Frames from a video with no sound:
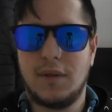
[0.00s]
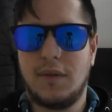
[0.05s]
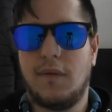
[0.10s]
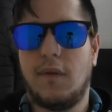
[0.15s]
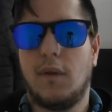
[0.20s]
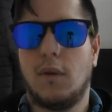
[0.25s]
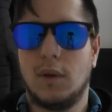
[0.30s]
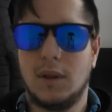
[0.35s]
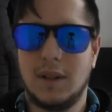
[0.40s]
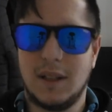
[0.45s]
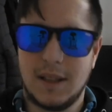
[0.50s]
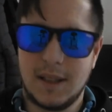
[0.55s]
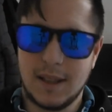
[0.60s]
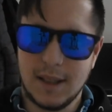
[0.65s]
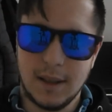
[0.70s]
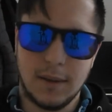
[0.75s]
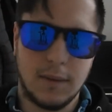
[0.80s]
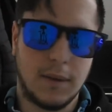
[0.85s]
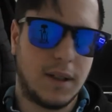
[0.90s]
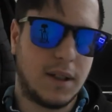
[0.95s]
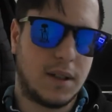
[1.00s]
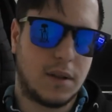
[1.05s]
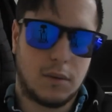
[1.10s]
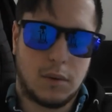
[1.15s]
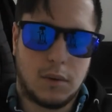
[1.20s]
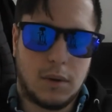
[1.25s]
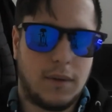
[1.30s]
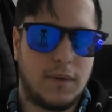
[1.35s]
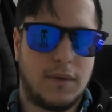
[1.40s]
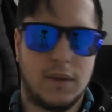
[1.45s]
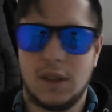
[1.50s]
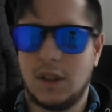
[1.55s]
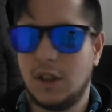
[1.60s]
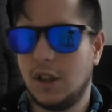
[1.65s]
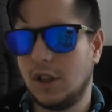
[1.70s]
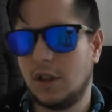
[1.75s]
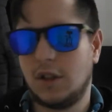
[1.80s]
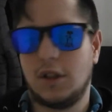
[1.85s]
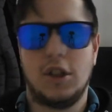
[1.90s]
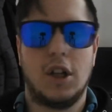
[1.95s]
for the series, or if it's
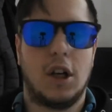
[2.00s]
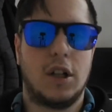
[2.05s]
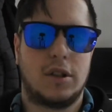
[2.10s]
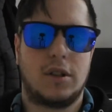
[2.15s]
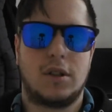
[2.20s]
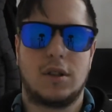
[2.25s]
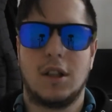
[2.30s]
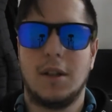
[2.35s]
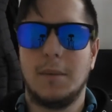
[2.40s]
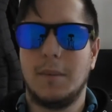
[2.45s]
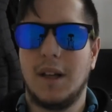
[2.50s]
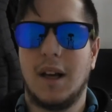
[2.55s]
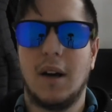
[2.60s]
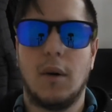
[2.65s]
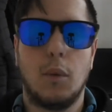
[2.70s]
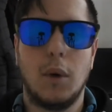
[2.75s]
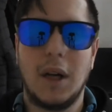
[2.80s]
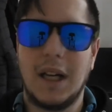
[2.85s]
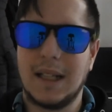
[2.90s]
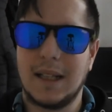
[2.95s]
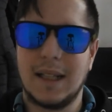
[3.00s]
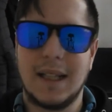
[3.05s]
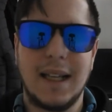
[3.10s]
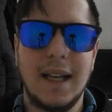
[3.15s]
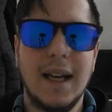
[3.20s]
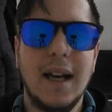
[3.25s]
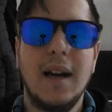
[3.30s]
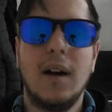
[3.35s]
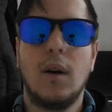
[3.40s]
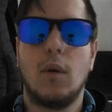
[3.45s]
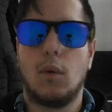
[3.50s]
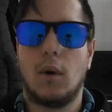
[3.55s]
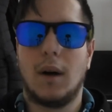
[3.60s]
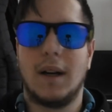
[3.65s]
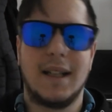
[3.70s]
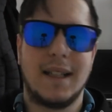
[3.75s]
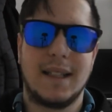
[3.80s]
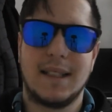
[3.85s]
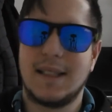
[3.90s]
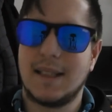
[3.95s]
just going to be a weekly
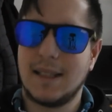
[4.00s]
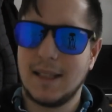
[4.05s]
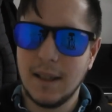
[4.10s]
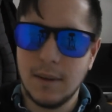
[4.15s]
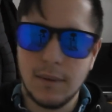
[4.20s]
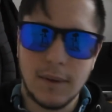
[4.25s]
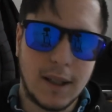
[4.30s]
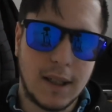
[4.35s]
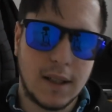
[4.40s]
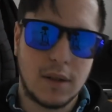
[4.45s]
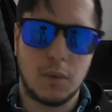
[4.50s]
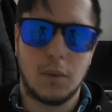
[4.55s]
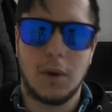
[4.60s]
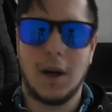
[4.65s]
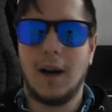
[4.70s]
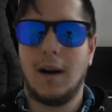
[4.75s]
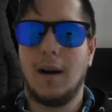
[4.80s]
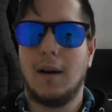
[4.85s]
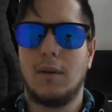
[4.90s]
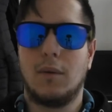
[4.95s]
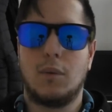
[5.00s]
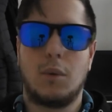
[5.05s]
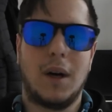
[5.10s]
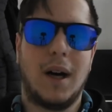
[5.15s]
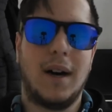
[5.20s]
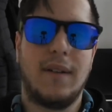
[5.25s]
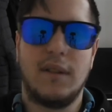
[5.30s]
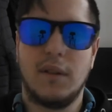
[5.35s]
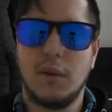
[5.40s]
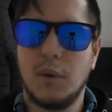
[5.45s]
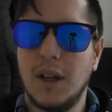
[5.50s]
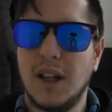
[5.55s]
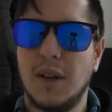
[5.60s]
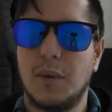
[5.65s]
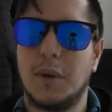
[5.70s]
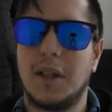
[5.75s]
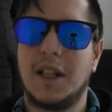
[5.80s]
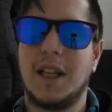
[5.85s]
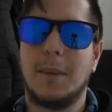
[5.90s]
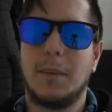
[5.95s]
running series where every
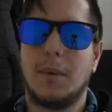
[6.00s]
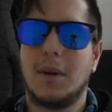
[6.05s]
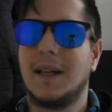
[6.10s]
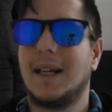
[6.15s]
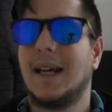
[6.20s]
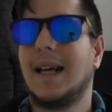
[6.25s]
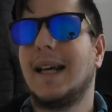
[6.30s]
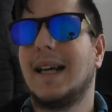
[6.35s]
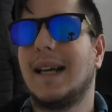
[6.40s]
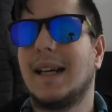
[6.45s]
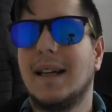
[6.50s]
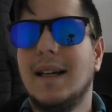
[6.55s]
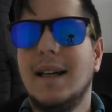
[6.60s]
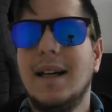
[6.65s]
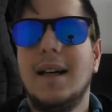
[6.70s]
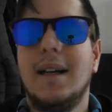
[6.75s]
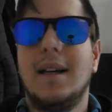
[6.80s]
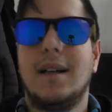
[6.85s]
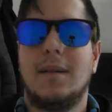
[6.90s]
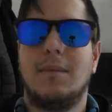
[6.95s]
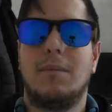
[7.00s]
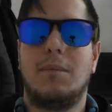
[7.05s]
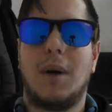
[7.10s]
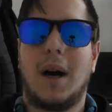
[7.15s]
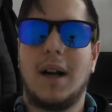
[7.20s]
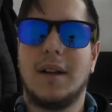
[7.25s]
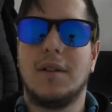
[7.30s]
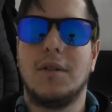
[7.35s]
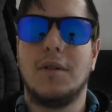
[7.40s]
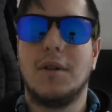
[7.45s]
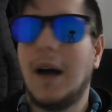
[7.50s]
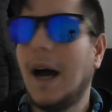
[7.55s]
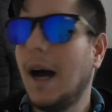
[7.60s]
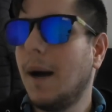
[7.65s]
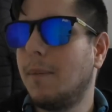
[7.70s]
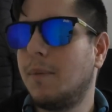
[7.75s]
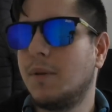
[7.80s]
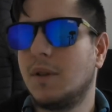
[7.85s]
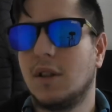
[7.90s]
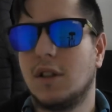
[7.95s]
week we keep on getting brand new
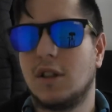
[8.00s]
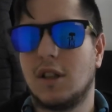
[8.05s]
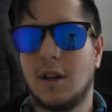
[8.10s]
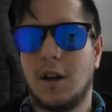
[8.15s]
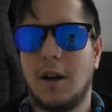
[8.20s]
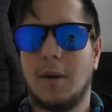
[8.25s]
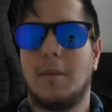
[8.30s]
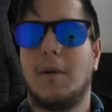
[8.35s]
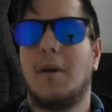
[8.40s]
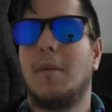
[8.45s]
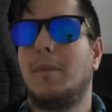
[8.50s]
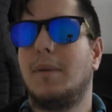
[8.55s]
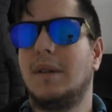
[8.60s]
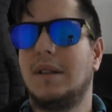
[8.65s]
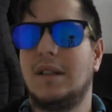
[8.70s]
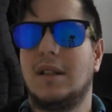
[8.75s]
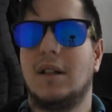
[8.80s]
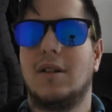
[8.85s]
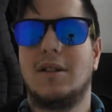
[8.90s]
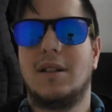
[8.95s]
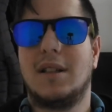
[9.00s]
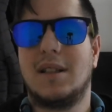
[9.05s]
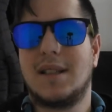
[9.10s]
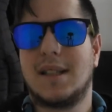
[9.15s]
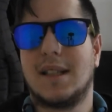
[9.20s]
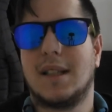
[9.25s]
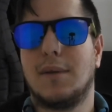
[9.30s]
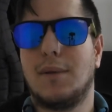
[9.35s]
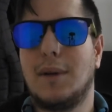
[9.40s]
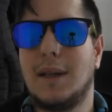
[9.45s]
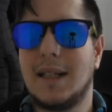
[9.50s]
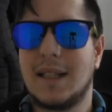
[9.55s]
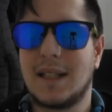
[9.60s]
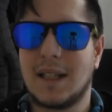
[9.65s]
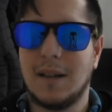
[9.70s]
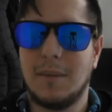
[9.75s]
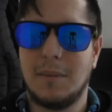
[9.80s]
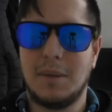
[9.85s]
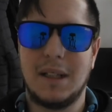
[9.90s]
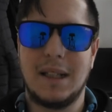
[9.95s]
episodes up until the series
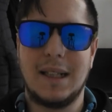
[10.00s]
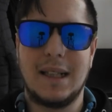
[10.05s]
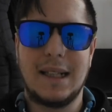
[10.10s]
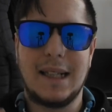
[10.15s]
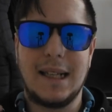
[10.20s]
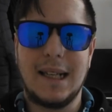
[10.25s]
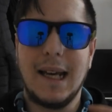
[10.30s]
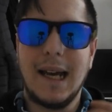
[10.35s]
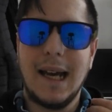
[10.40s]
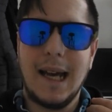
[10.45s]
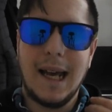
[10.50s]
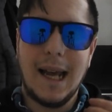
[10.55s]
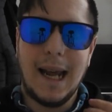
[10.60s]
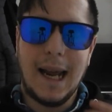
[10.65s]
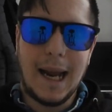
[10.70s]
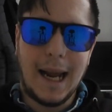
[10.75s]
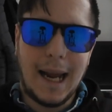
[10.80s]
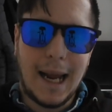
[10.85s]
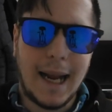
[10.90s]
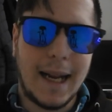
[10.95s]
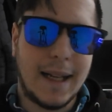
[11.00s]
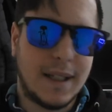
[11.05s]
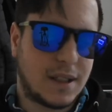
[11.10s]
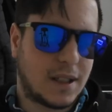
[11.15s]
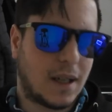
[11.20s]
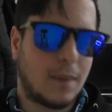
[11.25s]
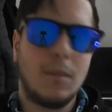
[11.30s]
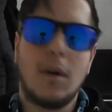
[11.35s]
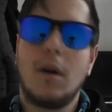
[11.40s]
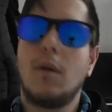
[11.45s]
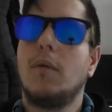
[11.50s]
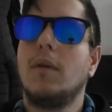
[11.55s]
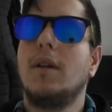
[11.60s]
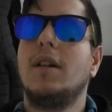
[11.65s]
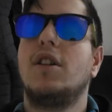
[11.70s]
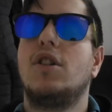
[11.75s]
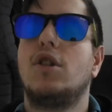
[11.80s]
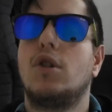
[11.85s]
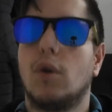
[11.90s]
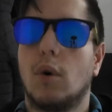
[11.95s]
completely ends. I'm not
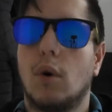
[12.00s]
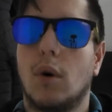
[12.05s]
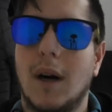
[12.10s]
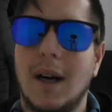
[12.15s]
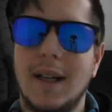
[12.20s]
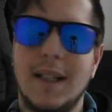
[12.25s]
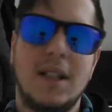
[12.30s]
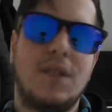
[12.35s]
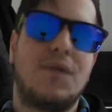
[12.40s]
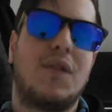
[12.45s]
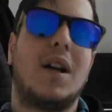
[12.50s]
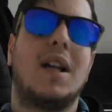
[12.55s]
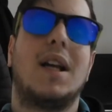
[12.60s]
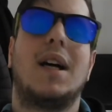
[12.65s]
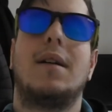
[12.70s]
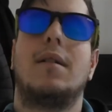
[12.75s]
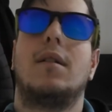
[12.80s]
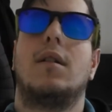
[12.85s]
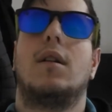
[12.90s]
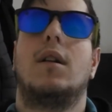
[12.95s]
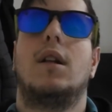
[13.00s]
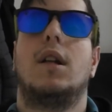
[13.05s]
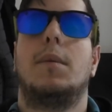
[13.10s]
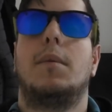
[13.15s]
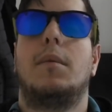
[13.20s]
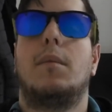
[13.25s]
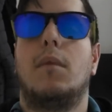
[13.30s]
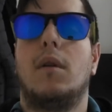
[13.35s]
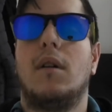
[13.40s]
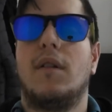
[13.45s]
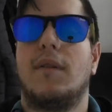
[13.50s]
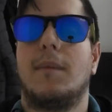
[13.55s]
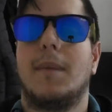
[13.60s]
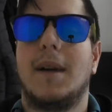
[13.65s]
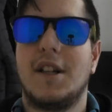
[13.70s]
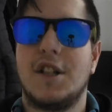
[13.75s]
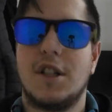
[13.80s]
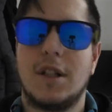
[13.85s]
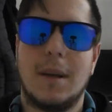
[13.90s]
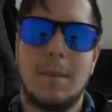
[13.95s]
really sure. I need to find out a little bit more
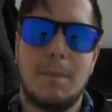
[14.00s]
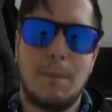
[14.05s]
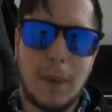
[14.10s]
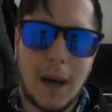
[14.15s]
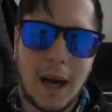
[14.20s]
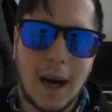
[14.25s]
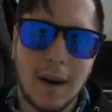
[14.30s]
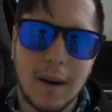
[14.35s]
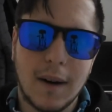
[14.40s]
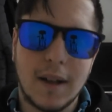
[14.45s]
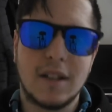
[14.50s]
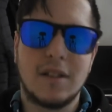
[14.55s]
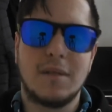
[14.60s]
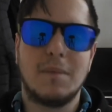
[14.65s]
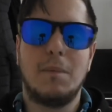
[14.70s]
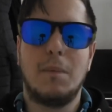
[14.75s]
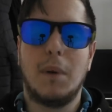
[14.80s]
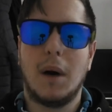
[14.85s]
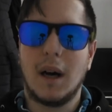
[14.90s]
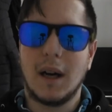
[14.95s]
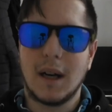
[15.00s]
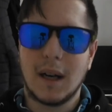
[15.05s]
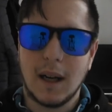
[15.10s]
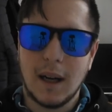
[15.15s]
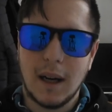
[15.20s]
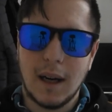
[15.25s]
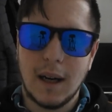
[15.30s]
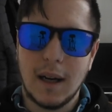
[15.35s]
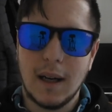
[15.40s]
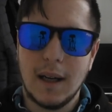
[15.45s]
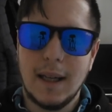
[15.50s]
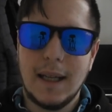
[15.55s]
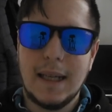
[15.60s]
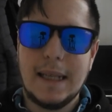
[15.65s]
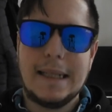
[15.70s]
information about it, but